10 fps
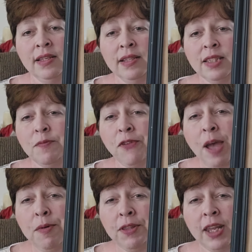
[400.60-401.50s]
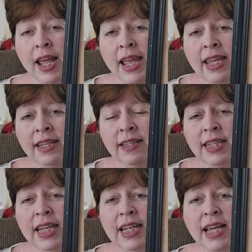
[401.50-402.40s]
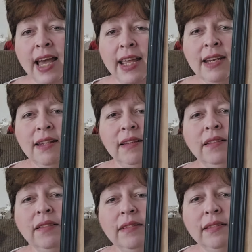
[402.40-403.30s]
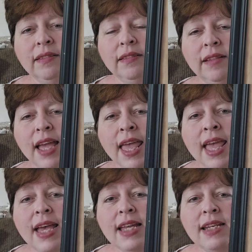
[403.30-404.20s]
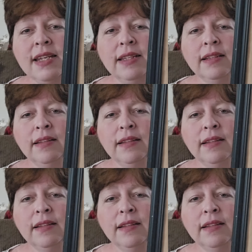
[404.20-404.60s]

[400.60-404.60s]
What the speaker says: some fabric that I had tea dyed, and